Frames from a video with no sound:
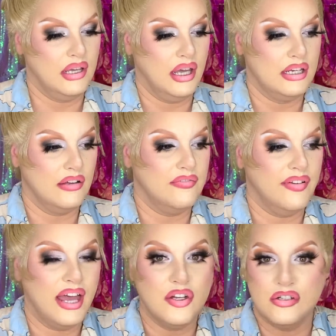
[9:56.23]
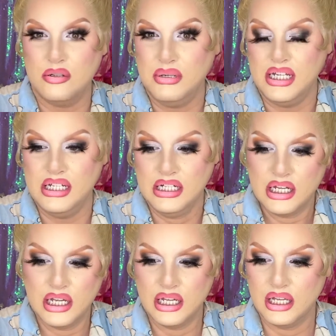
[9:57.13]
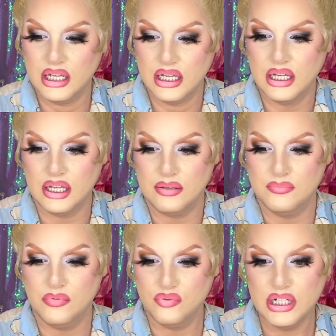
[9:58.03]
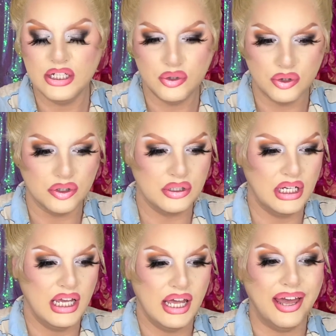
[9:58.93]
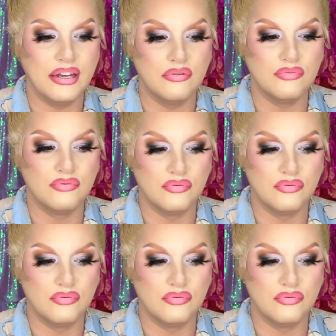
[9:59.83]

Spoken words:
And I found it to be really good and